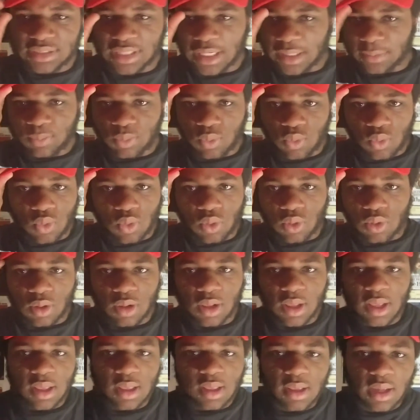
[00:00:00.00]

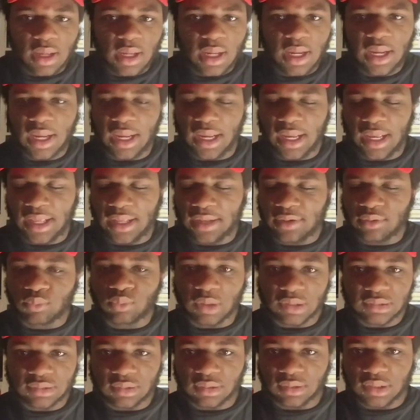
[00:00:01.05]
Deadpool and
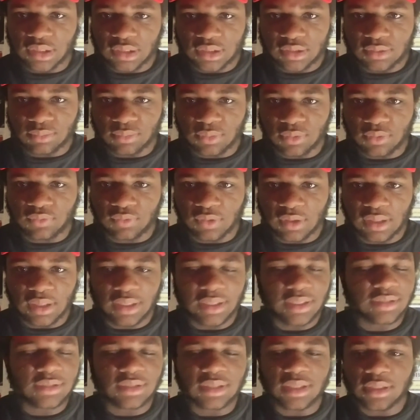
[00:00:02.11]
Russell in this movie
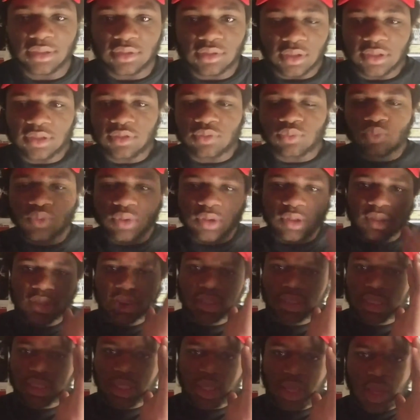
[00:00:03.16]
it's
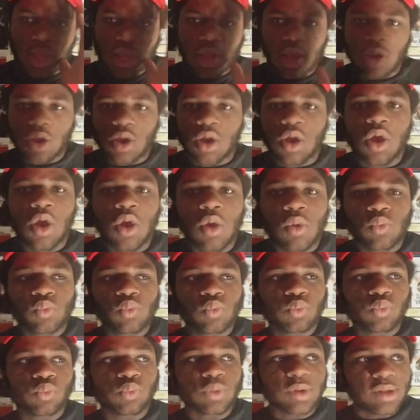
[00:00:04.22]

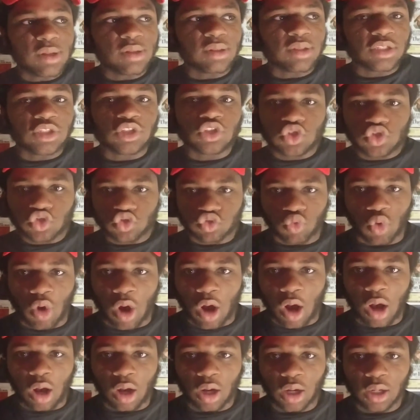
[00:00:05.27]
really
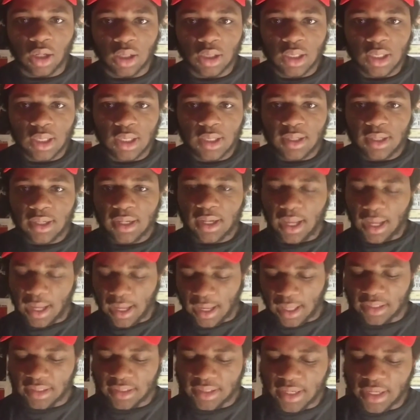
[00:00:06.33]
strong,
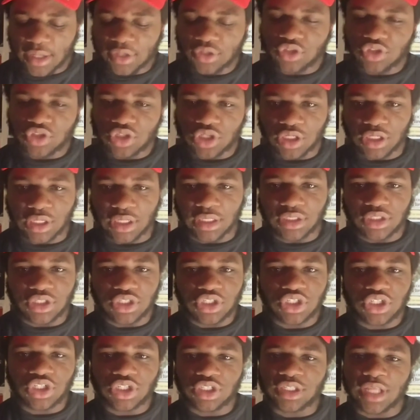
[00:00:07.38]
and
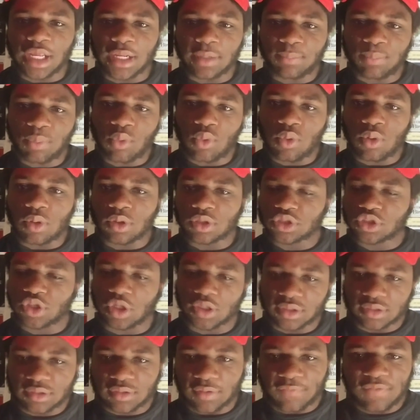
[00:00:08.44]
Deadpool
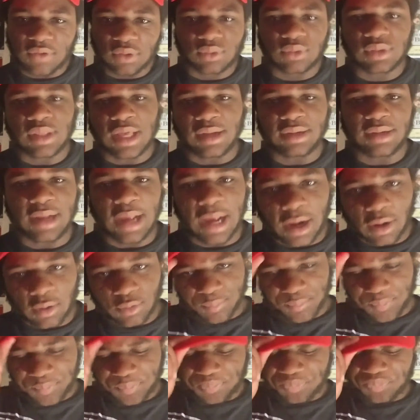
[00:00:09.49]
starts to figure that
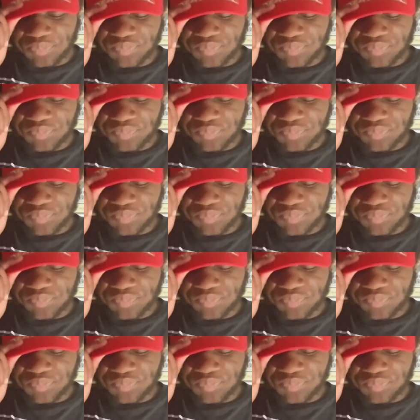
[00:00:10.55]
out